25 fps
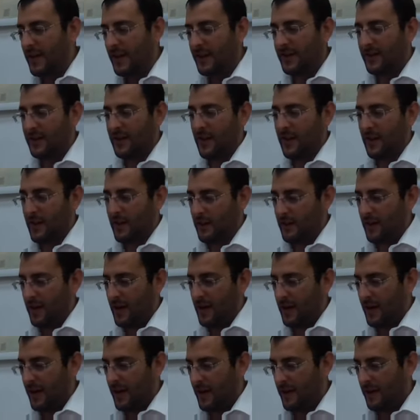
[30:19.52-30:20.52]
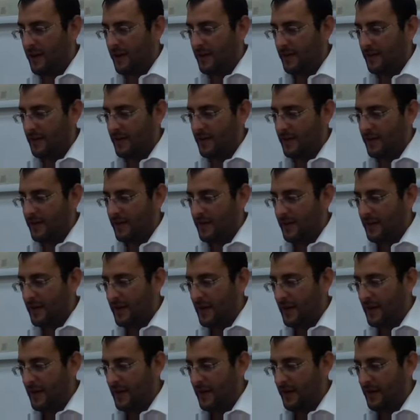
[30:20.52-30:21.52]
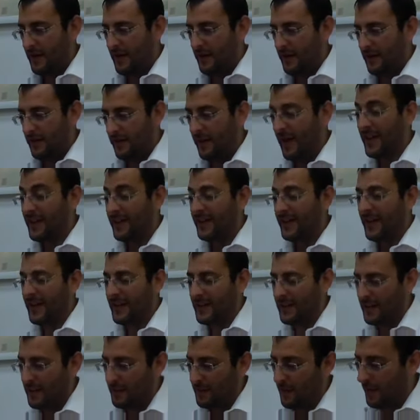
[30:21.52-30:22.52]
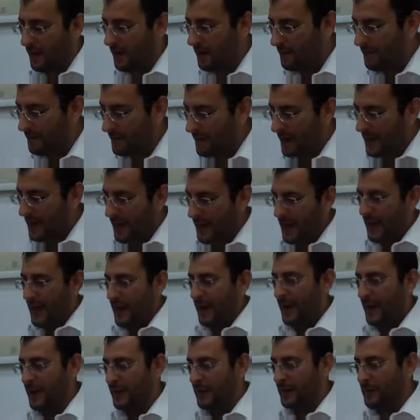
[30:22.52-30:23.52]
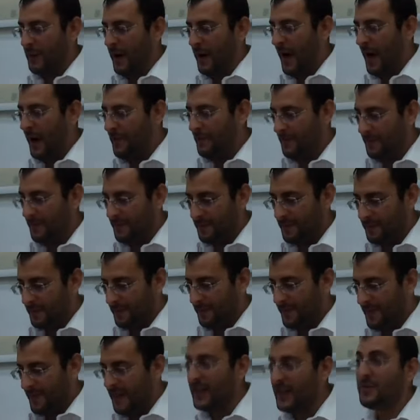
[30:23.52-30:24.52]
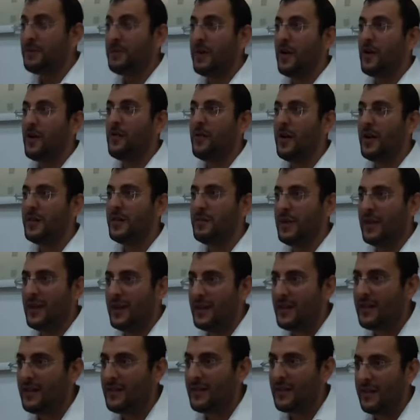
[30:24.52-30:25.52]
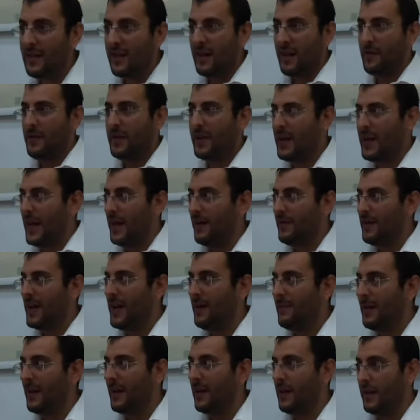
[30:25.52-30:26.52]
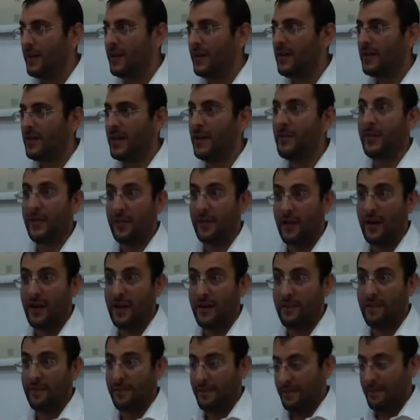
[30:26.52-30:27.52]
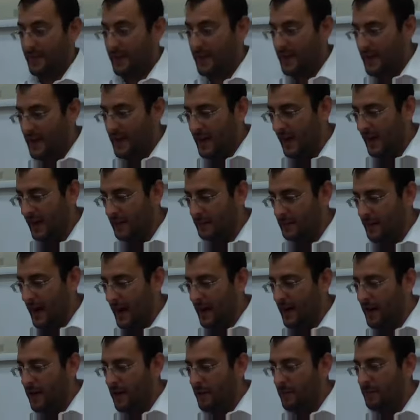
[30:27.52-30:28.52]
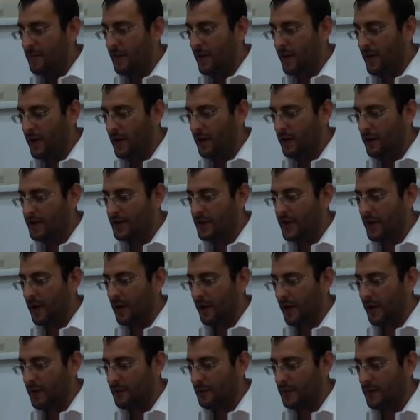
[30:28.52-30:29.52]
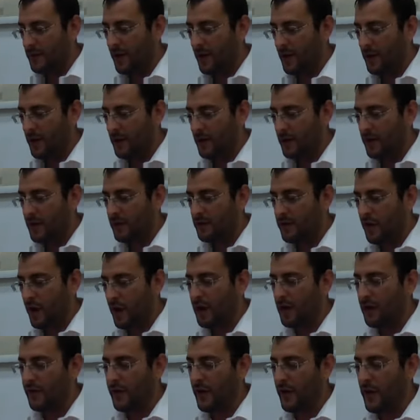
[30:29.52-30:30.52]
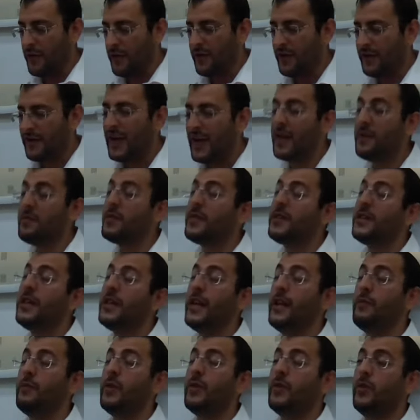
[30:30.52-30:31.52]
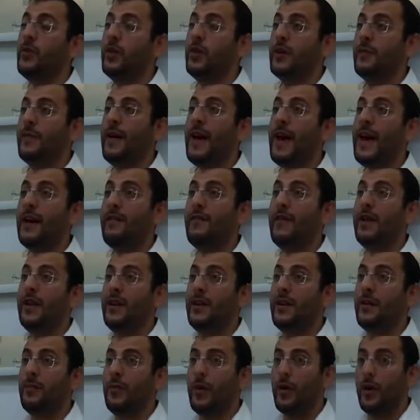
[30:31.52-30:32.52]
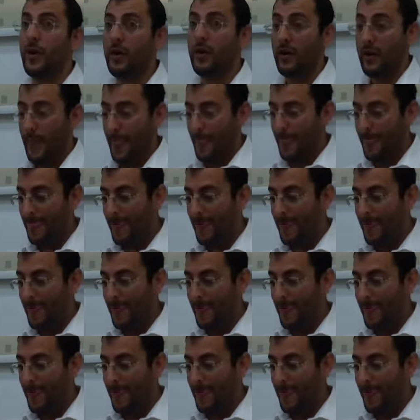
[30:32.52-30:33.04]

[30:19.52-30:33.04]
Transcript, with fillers: Let's go uh, uh, weiter uh, in the Gemara. Itma. Itma always means uh, we're going to have now machloika somewhere right. Itma. Bor On the same theme, we're talking about hevel in a bor.